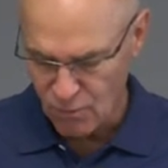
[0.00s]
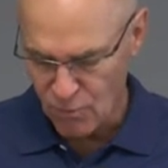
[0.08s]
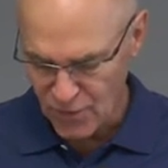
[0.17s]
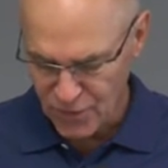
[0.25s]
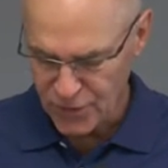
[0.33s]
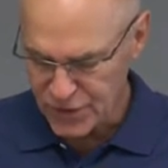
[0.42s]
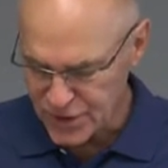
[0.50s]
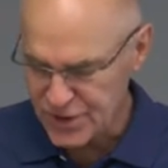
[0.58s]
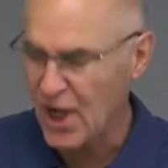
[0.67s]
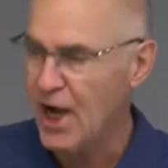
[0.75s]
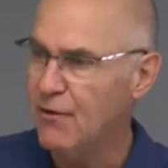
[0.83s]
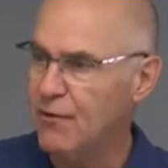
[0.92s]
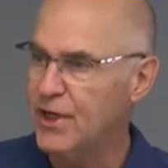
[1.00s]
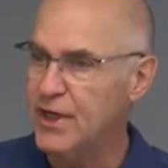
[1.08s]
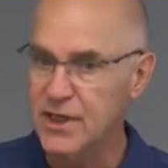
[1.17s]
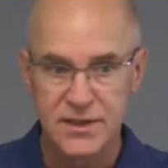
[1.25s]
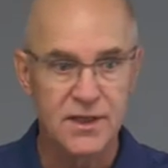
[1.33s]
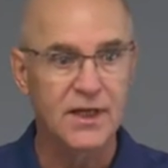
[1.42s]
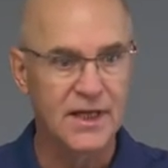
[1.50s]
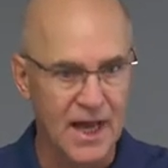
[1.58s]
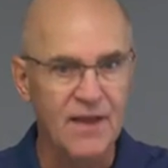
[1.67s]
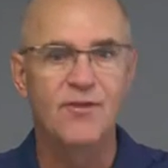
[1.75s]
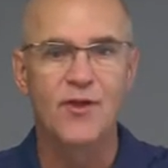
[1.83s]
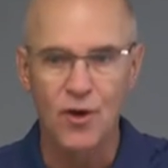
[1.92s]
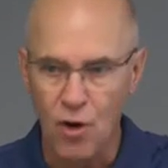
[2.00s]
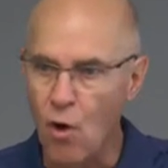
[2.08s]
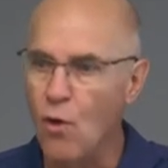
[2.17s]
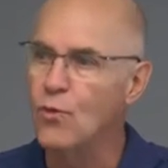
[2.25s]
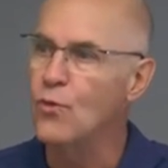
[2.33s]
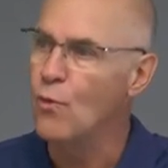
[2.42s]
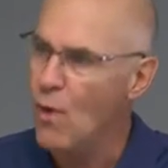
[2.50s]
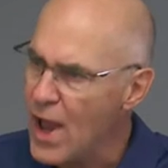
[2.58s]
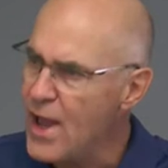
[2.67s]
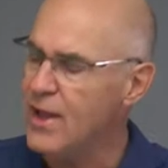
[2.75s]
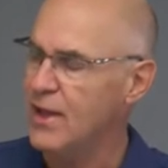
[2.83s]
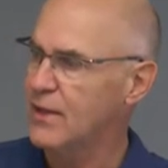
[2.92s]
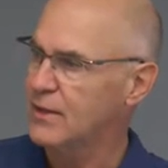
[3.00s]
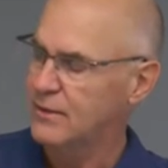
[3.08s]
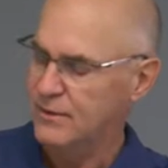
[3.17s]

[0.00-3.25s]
what they're desiring is to get their own way.